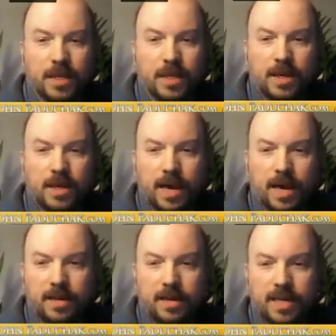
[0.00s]
And
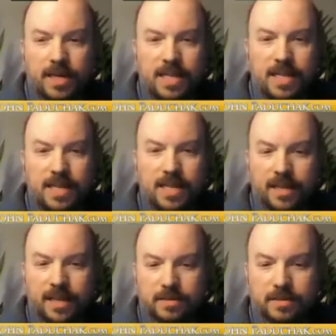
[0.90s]
in that,
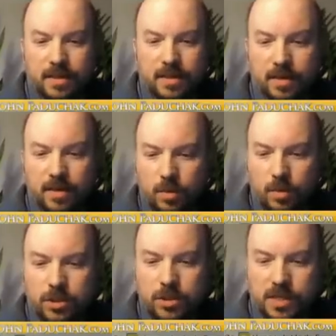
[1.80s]
when we were
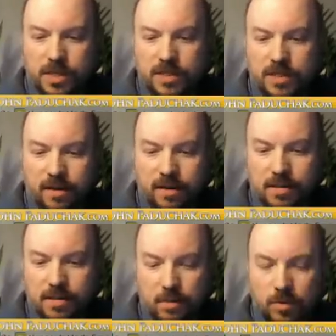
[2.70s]
doing
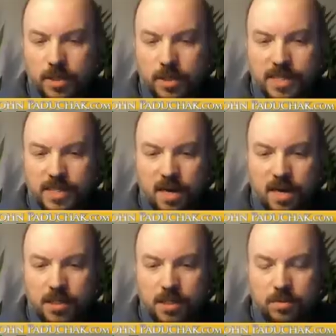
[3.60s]
summits
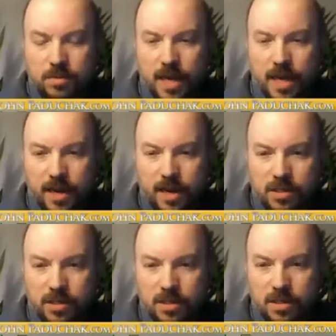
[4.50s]
with Hangouts,
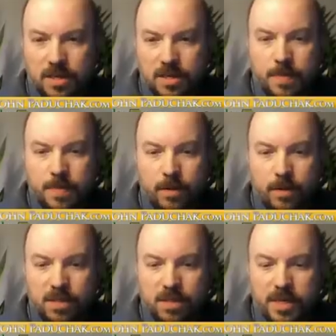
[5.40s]
it was the
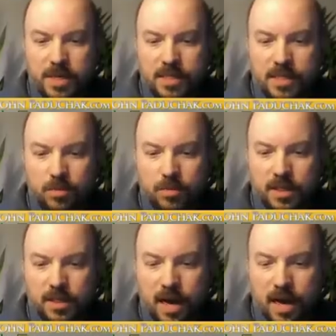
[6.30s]
piece that really
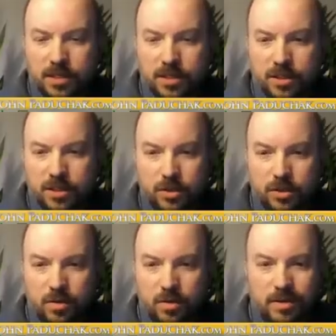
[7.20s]
allowed us to do,
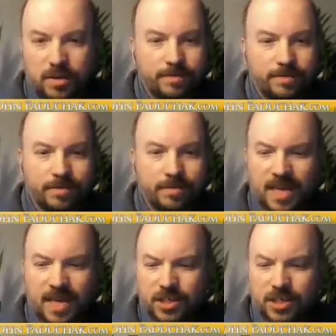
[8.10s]
gosh,
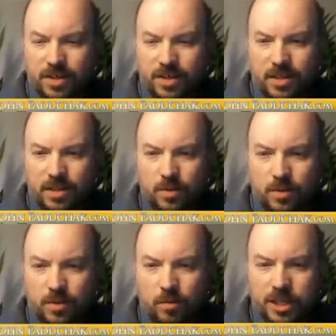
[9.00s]
everything that we
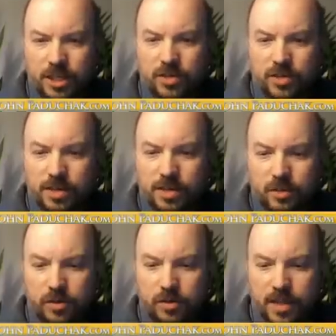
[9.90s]
had dreamed of doing with
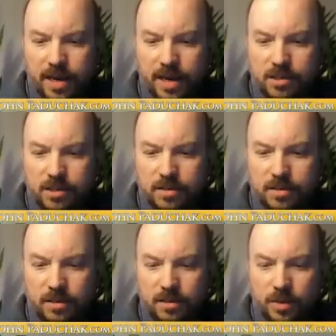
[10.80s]
Hangouts.
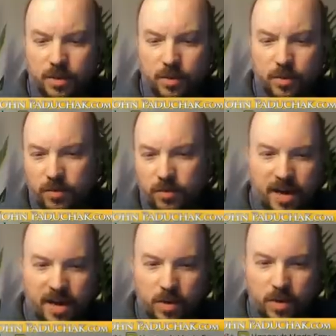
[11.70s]
We found
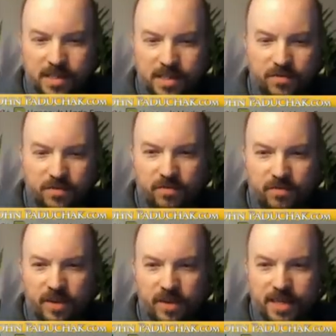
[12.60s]
ways of
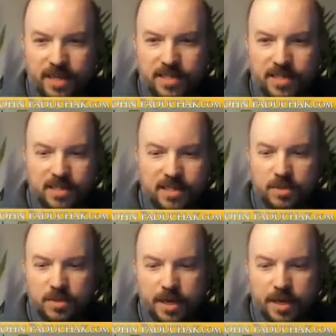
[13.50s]
faking the system to make
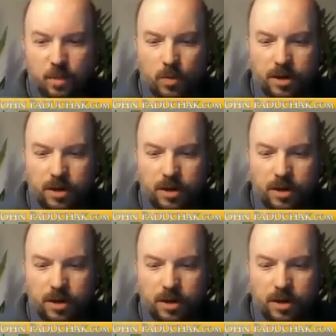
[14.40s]
it work,